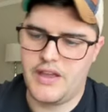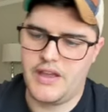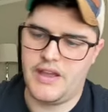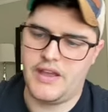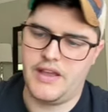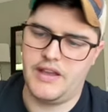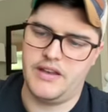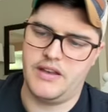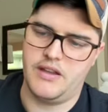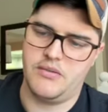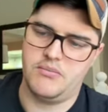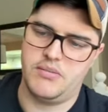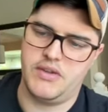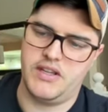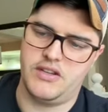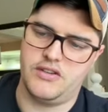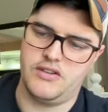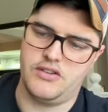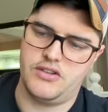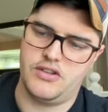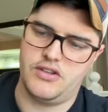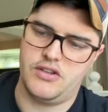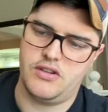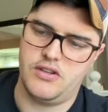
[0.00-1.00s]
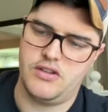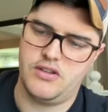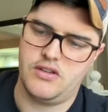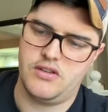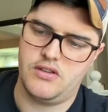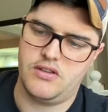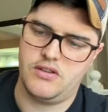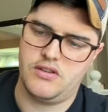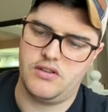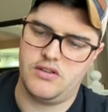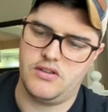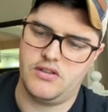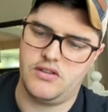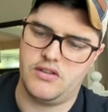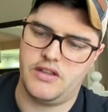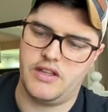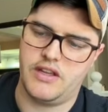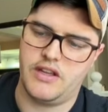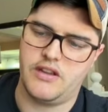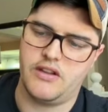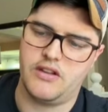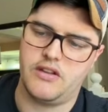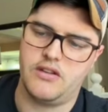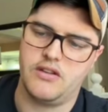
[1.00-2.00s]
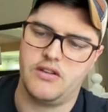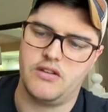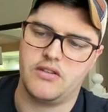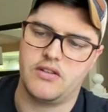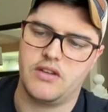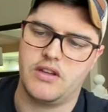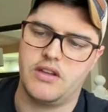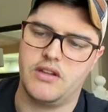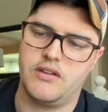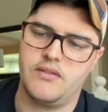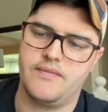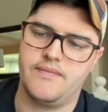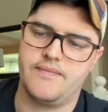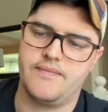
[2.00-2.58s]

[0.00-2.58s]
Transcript: and then pinch there, okay?